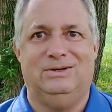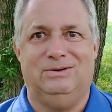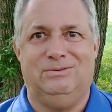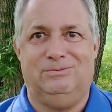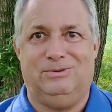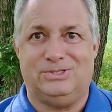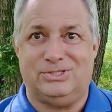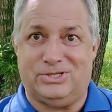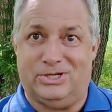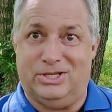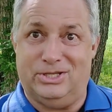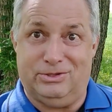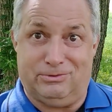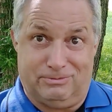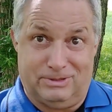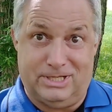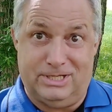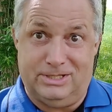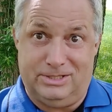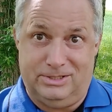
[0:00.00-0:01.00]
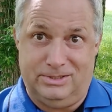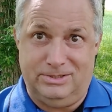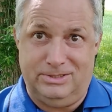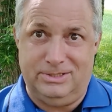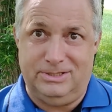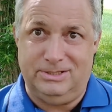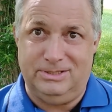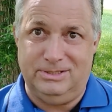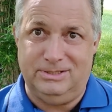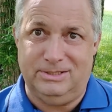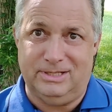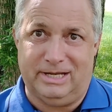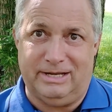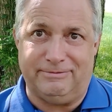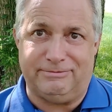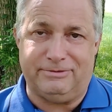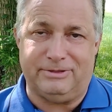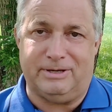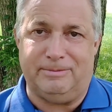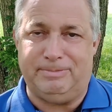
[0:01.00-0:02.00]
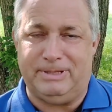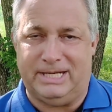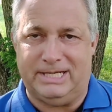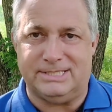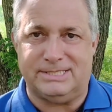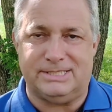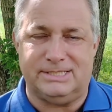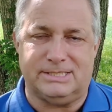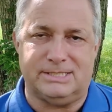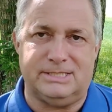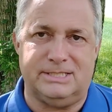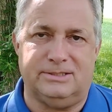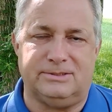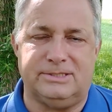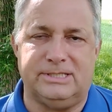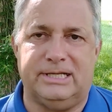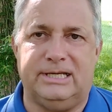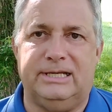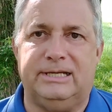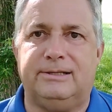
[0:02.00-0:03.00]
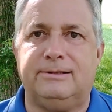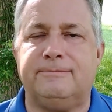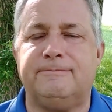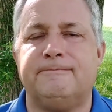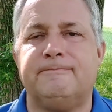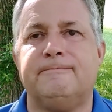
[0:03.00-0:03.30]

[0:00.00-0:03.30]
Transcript: was on the road after I passed this little town.